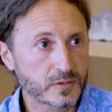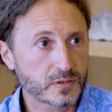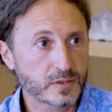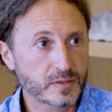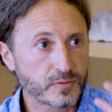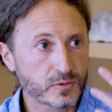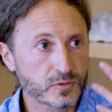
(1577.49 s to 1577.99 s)

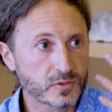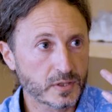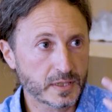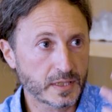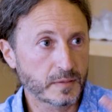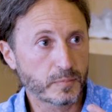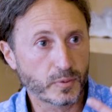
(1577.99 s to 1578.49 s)
So mm-hmm. if your mm-hmm.
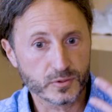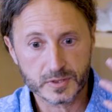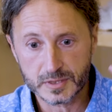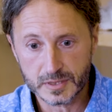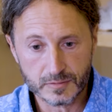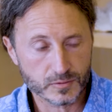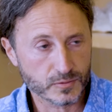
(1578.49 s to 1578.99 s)
thoughts are
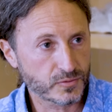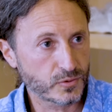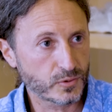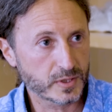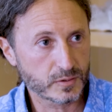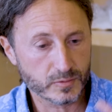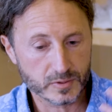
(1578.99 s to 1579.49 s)
positive, you
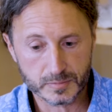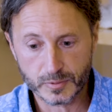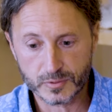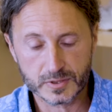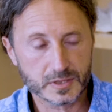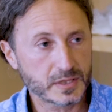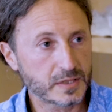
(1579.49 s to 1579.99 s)
fuel it with
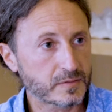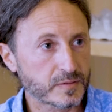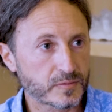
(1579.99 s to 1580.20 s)
positive.